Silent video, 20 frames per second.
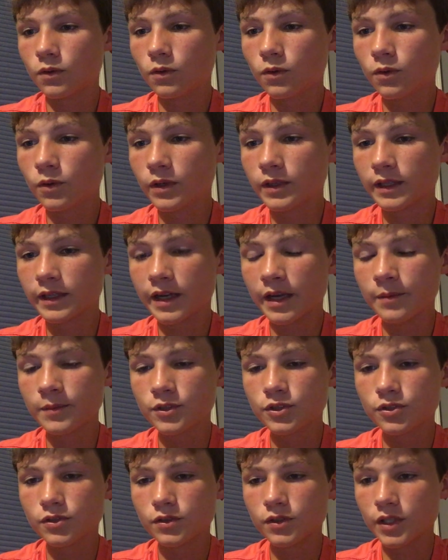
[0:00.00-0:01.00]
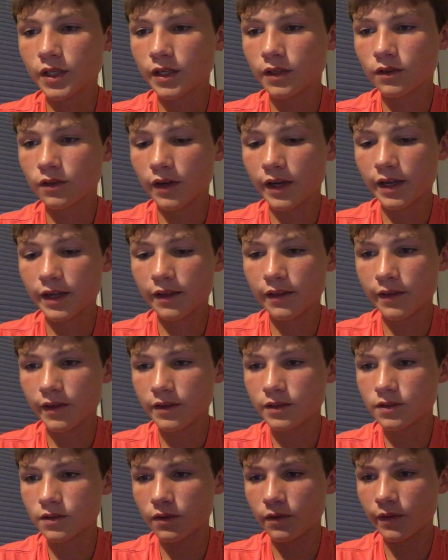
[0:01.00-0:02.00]
Oh, and the chemistry and rating,
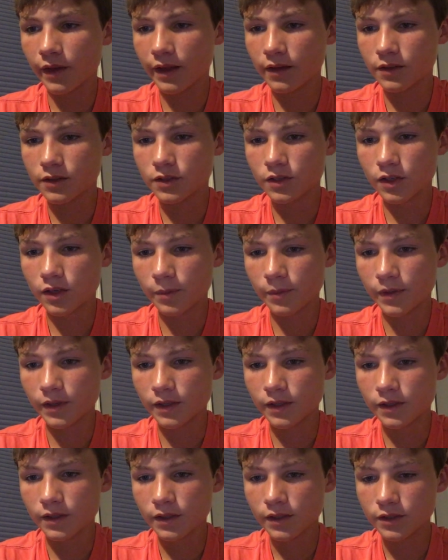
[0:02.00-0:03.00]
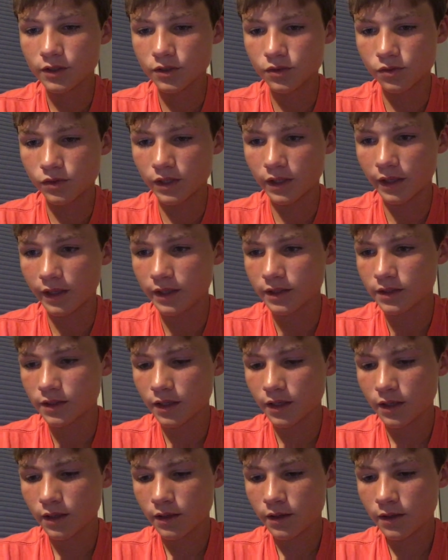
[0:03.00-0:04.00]
that looks good up there. Just realized.
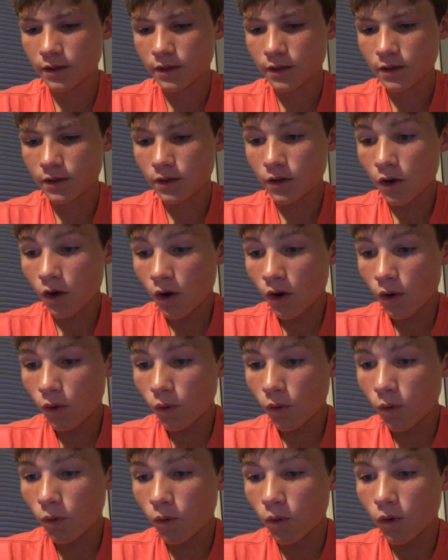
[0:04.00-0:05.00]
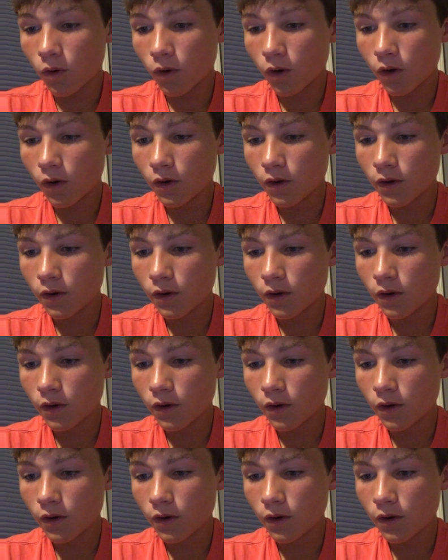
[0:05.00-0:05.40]
Oh.